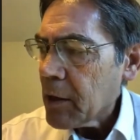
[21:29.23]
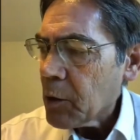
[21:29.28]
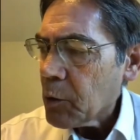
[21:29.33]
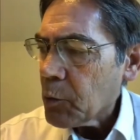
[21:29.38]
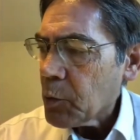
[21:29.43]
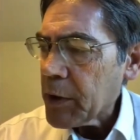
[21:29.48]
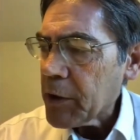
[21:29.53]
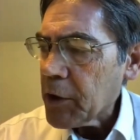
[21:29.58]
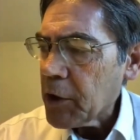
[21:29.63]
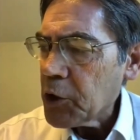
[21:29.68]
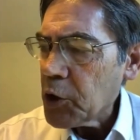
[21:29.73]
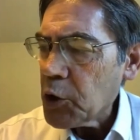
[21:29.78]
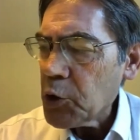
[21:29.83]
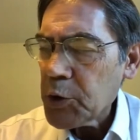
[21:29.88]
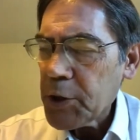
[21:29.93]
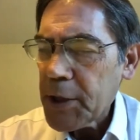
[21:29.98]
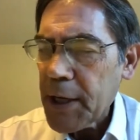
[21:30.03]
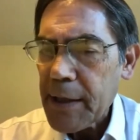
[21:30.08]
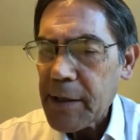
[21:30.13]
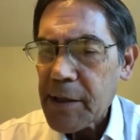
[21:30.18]
When the New
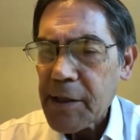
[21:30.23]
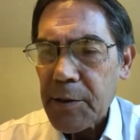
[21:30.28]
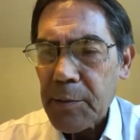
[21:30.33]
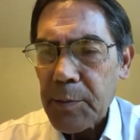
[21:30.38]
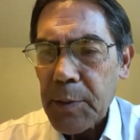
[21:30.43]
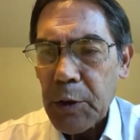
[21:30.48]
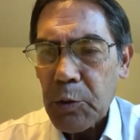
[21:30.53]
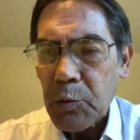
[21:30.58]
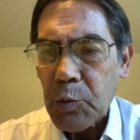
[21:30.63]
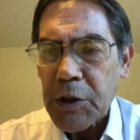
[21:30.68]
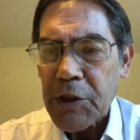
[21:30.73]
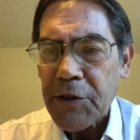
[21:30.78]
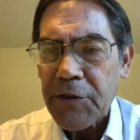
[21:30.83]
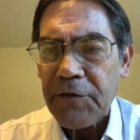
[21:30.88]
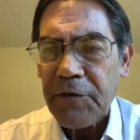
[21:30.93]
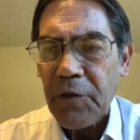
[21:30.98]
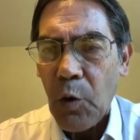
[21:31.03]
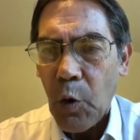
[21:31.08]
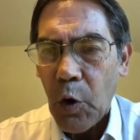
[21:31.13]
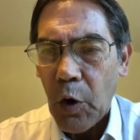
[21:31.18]
Testament was
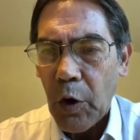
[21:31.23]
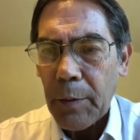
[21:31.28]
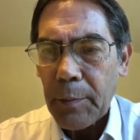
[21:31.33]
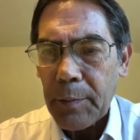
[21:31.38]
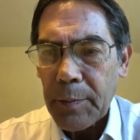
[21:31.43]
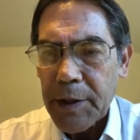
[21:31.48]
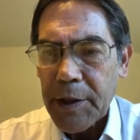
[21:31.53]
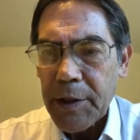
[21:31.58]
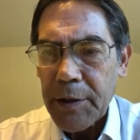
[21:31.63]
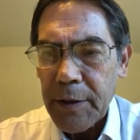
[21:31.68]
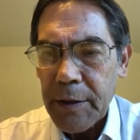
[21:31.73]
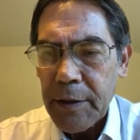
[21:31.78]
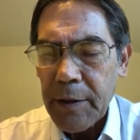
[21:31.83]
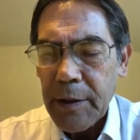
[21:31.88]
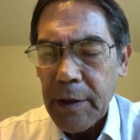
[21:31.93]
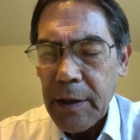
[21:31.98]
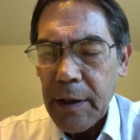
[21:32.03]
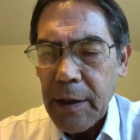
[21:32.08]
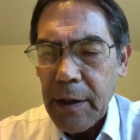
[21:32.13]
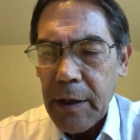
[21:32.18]
formed,
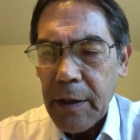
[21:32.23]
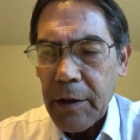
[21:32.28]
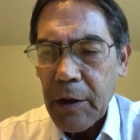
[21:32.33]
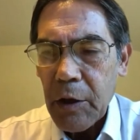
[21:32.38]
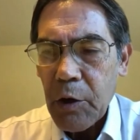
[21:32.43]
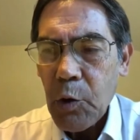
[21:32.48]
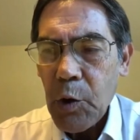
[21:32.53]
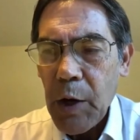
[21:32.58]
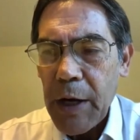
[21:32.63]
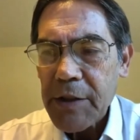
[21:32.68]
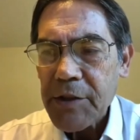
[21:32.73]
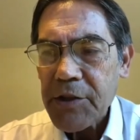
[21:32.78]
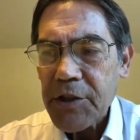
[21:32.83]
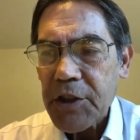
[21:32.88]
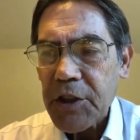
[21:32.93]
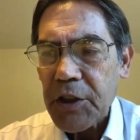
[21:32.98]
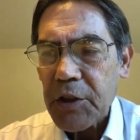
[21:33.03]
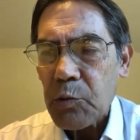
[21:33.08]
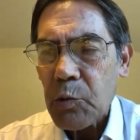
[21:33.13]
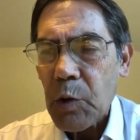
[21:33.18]
the
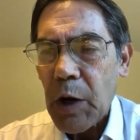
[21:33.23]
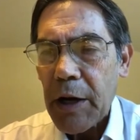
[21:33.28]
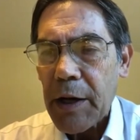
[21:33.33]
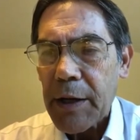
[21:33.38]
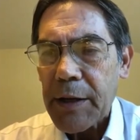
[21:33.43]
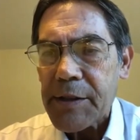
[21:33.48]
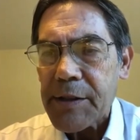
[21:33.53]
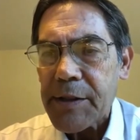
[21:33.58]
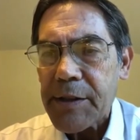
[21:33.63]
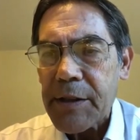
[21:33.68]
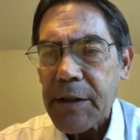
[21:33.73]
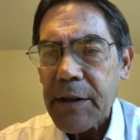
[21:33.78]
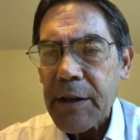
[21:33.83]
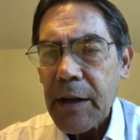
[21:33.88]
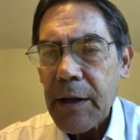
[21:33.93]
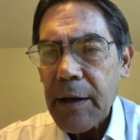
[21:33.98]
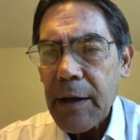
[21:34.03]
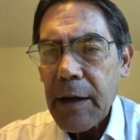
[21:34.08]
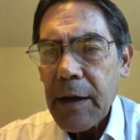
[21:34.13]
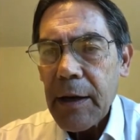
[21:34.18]
question was,
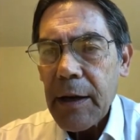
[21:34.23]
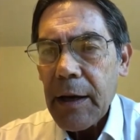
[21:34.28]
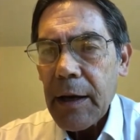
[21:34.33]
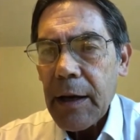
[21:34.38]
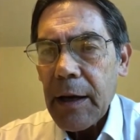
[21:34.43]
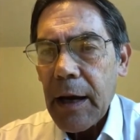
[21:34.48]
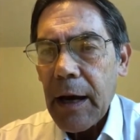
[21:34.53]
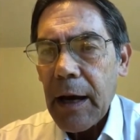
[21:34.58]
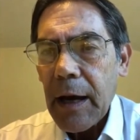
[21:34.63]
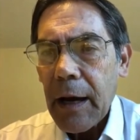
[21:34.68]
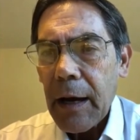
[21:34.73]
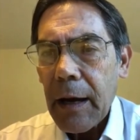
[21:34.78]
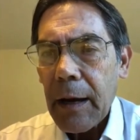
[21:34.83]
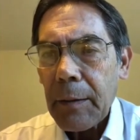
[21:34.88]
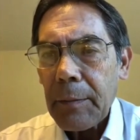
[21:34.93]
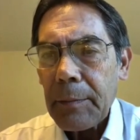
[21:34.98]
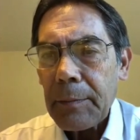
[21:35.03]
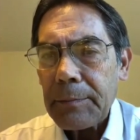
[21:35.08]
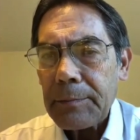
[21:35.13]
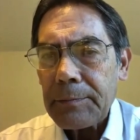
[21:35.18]

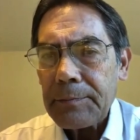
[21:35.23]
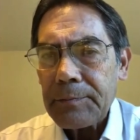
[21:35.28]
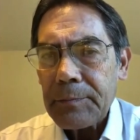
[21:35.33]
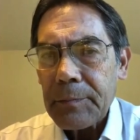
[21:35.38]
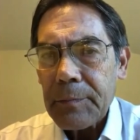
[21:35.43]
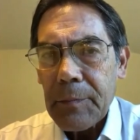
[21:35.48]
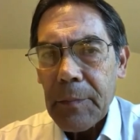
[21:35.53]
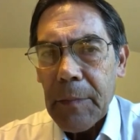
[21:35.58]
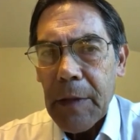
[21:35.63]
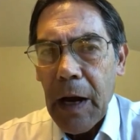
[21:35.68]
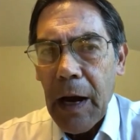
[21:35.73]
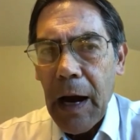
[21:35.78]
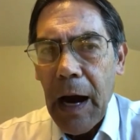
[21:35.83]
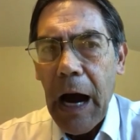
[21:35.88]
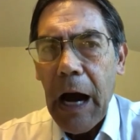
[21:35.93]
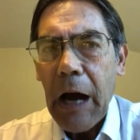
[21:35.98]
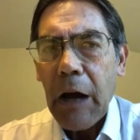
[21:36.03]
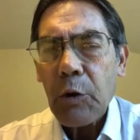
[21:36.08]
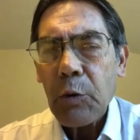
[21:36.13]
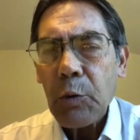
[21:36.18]

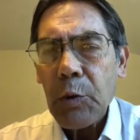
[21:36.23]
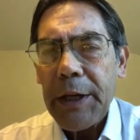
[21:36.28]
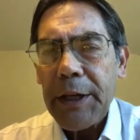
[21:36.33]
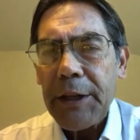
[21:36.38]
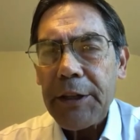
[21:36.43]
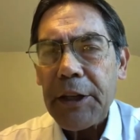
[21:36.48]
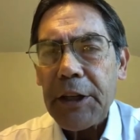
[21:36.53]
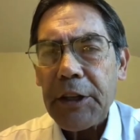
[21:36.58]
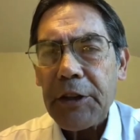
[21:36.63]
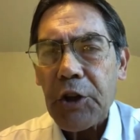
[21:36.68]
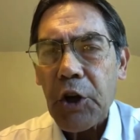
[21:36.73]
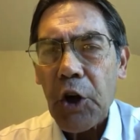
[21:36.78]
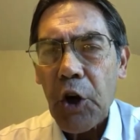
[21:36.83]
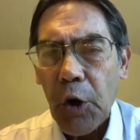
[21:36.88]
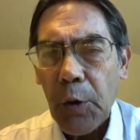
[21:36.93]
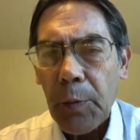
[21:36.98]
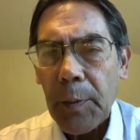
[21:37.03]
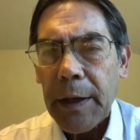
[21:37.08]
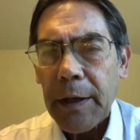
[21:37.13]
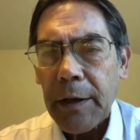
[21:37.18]
how do we
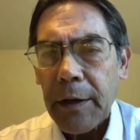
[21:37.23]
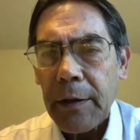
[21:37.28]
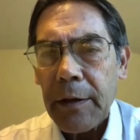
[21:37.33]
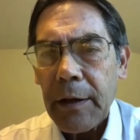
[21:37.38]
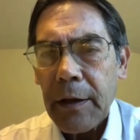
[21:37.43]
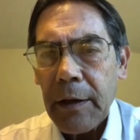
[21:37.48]
determine